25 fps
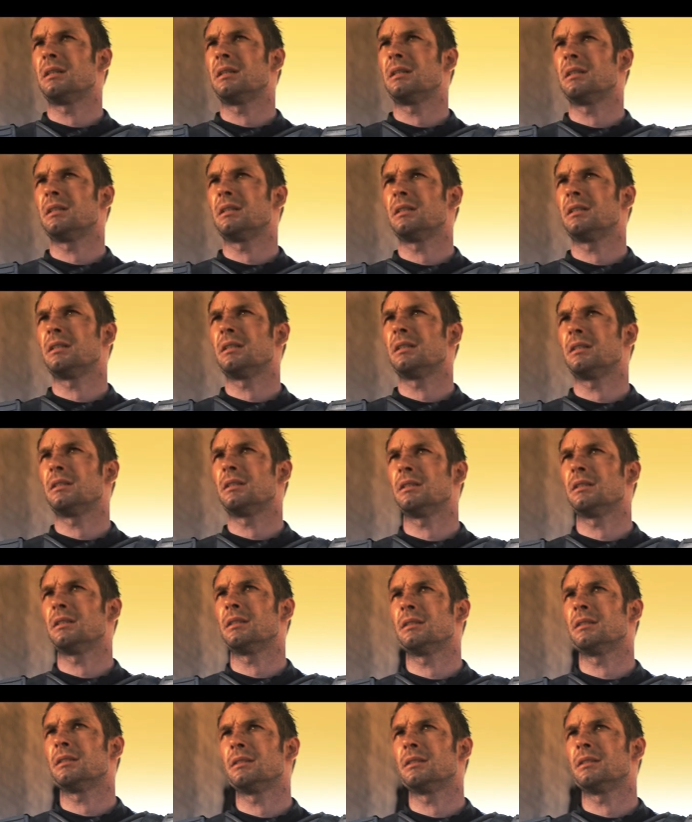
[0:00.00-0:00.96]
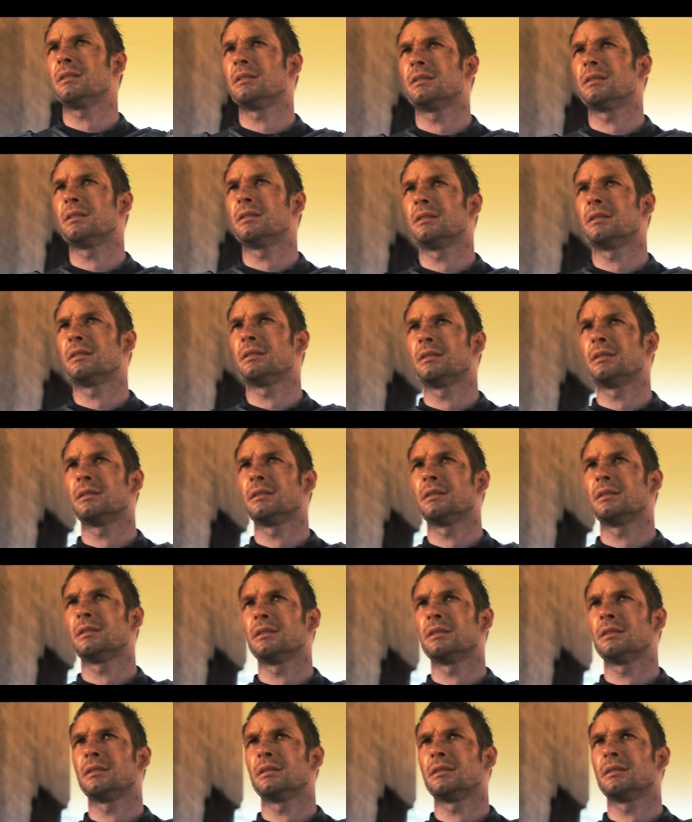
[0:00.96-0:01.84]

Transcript: Nobody speaks.